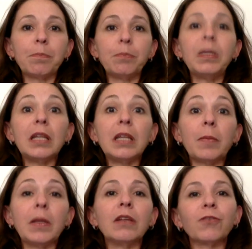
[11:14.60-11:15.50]

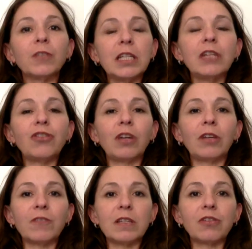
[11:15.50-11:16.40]
medium is for
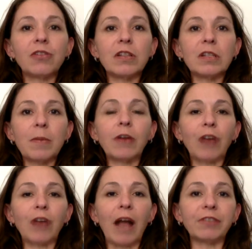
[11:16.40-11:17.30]
teaching physicians about
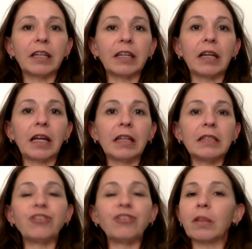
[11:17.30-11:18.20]
trafficking and
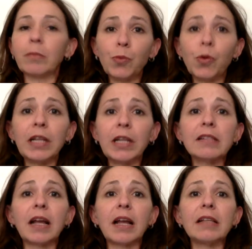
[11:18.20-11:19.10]
teaching them the warning
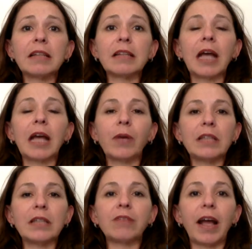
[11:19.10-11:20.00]
signs and how to
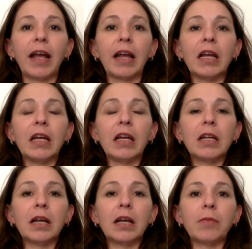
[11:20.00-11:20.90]
identify
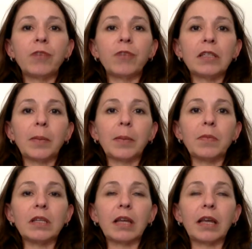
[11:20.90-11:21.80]

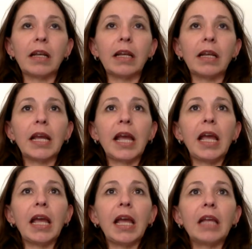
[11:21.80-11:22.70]
victims. And
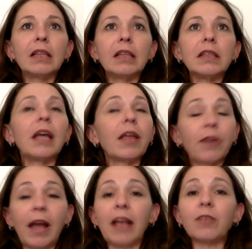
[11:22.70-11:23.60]
the
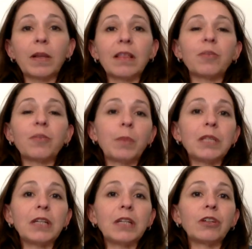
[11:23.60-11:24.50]
other aspect that's been
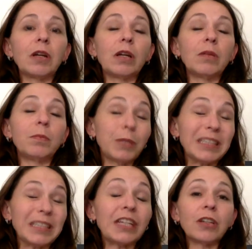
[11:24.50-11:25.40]

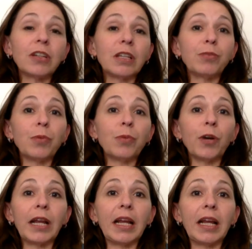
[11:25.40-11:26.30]
particularly
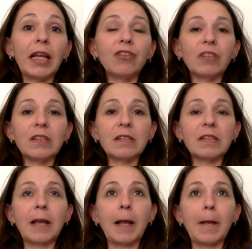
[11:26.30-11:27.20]
rewarding is
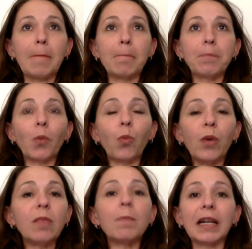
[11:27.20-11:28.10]
just
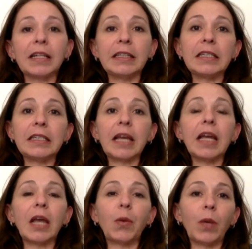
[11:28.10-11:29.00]
with
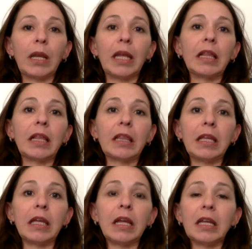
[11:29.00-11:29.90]
Medelita and winning
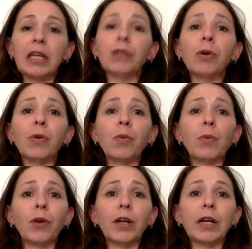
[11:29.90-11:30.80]
the Hero
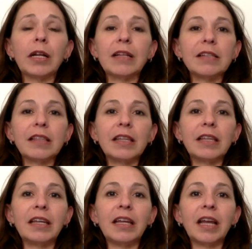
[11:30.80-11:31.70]
Award is
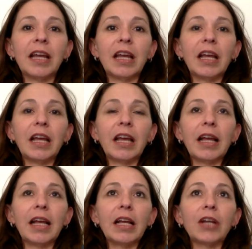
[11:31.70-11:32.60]
the
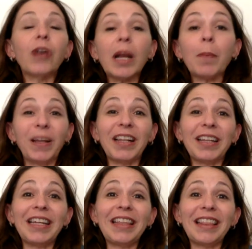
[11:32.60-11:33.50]

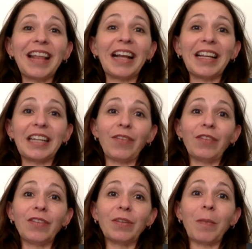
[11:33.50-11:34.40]
credibility that
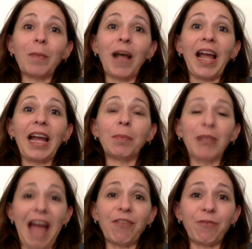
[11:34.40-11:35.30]
gives my
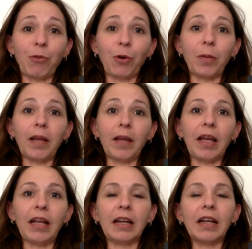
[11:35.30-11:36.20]
platform.
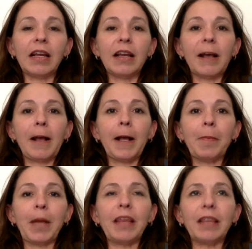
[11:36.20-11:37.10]
And
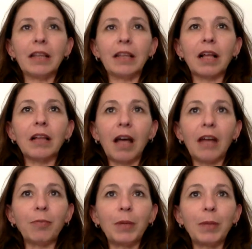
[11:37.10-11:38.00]
I think a lot
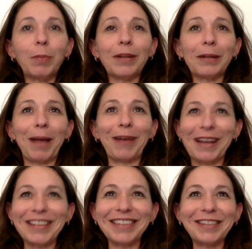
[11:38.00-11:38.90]
of people in my
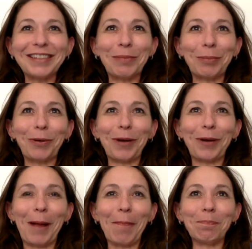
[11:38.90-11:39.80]
residency
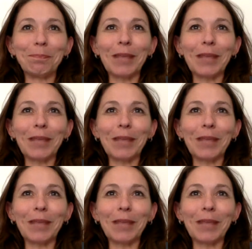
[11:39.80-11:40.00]
program,